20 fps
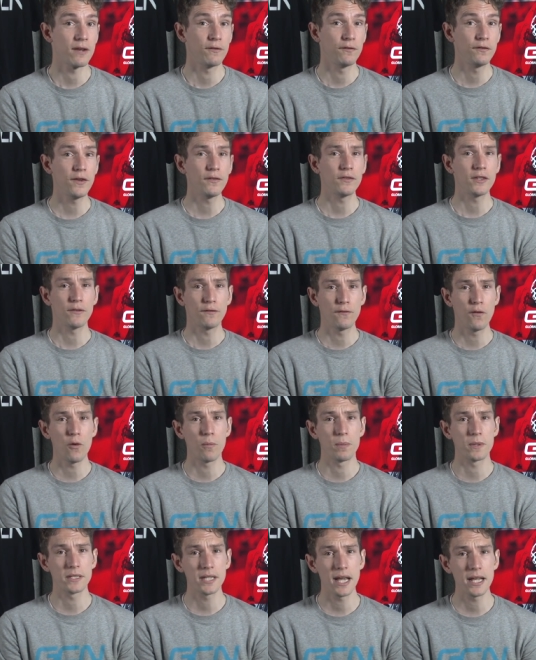and
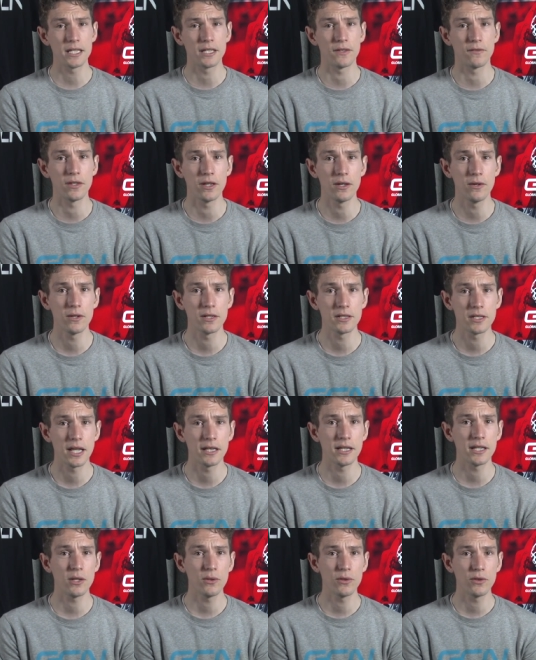54% of you
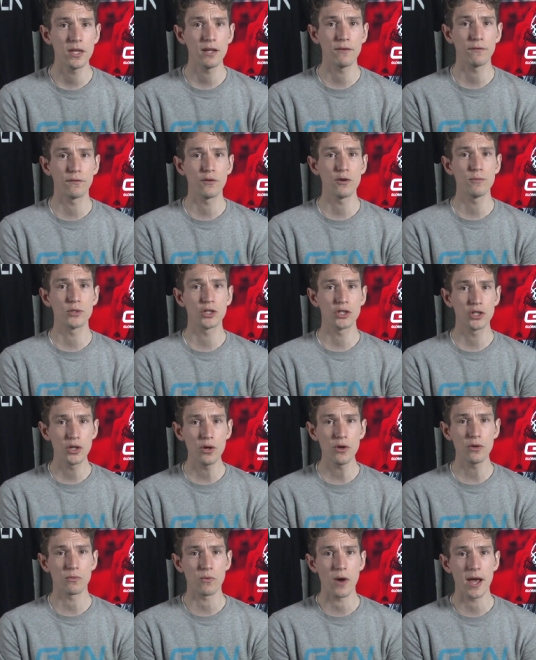said that you think Froome
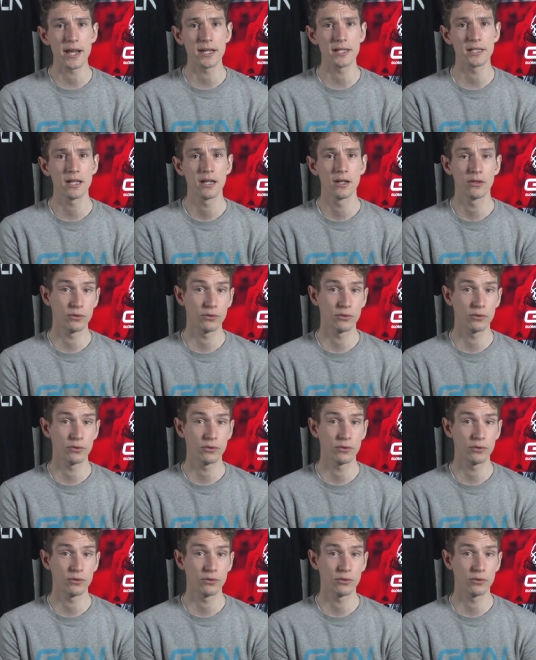should race